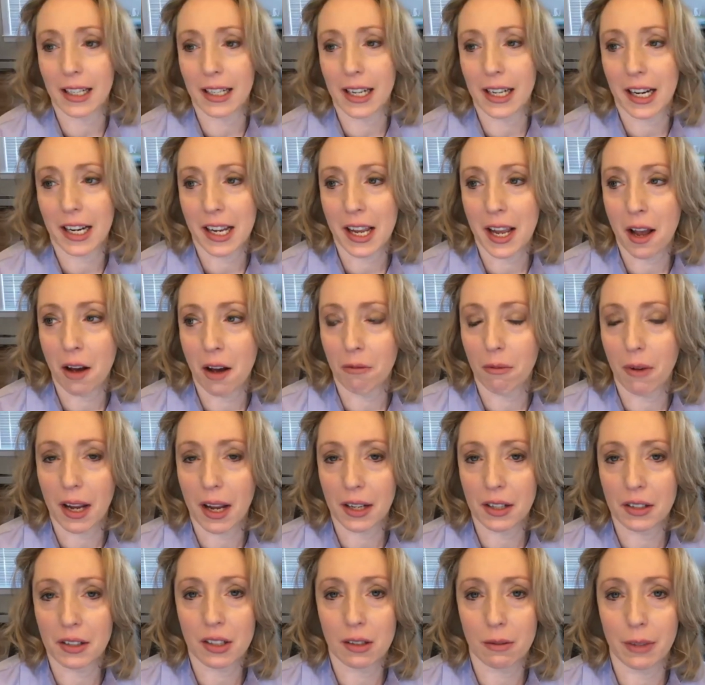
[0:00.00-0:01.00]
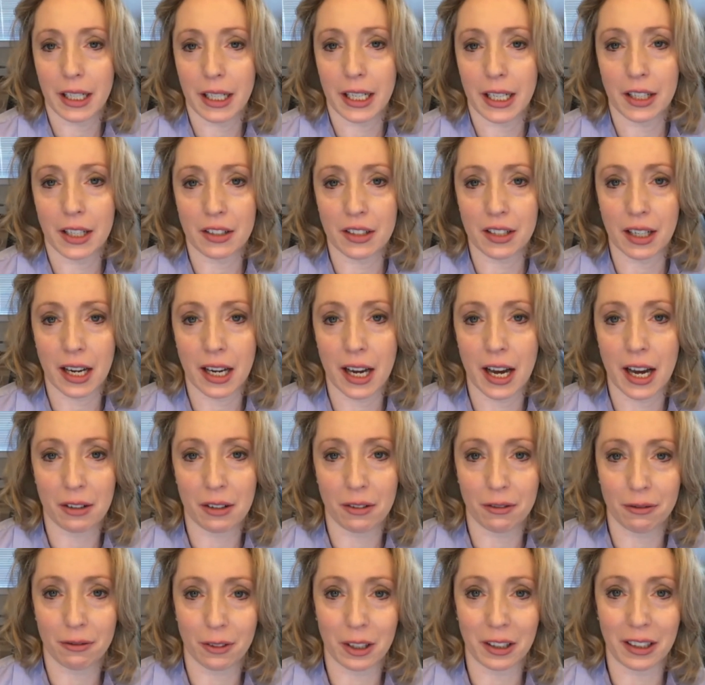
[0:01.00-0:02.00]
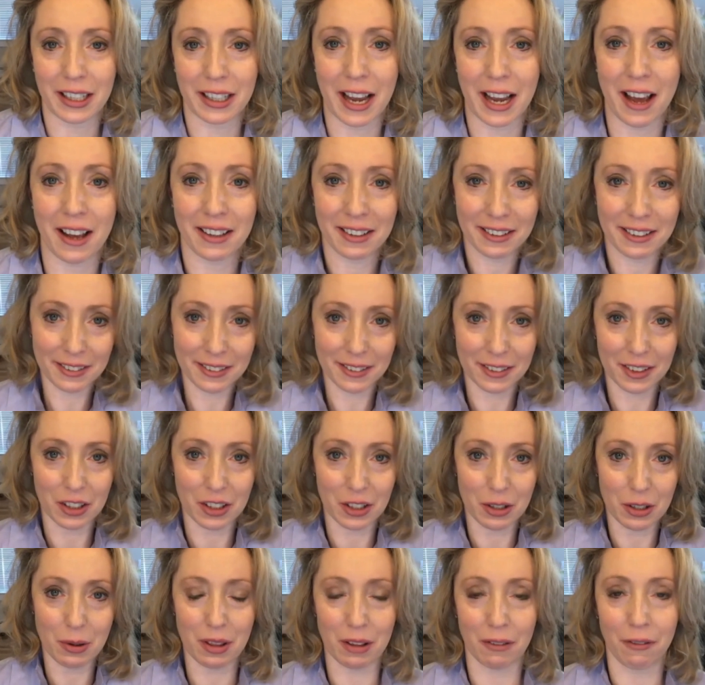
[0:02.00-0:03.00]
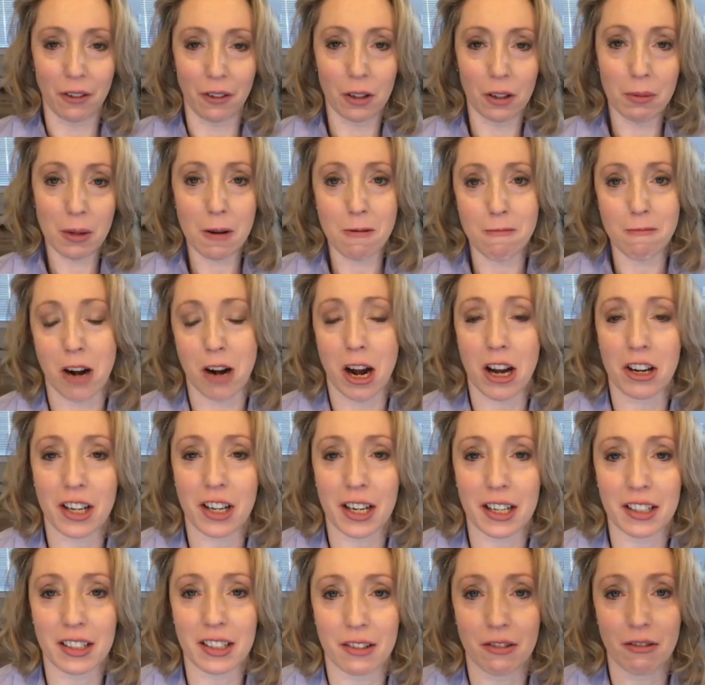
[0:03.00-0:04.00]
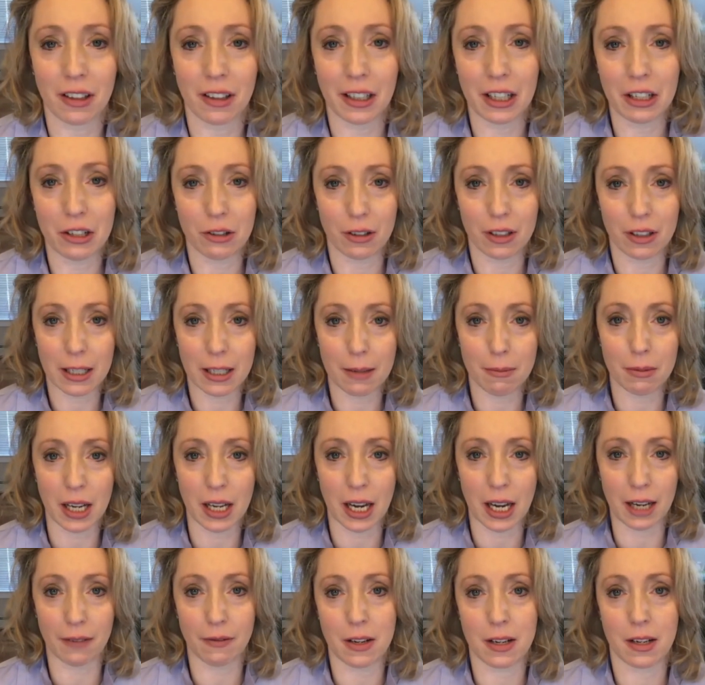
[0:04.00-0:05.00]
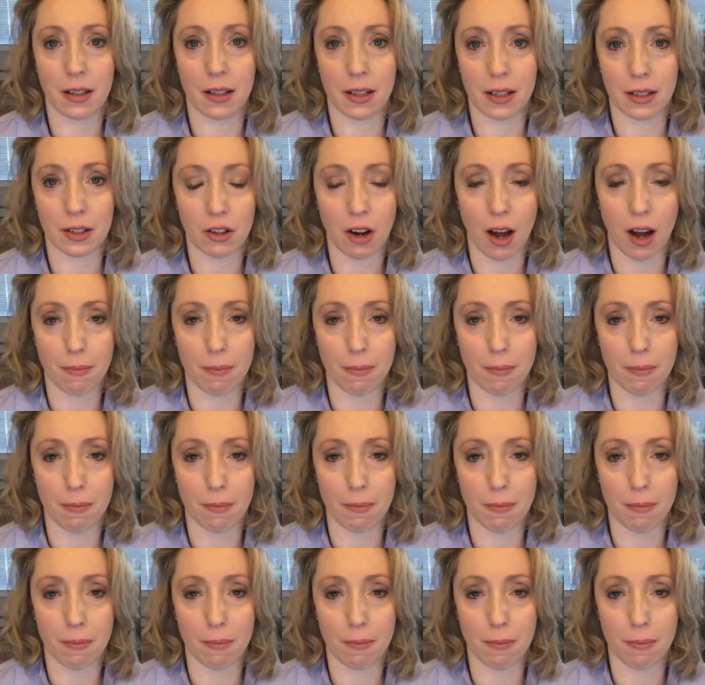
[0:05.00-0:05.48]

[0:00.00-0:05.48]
Ed, I can't wait till we get to kind of really do the full-blown project and really do a deep dive into these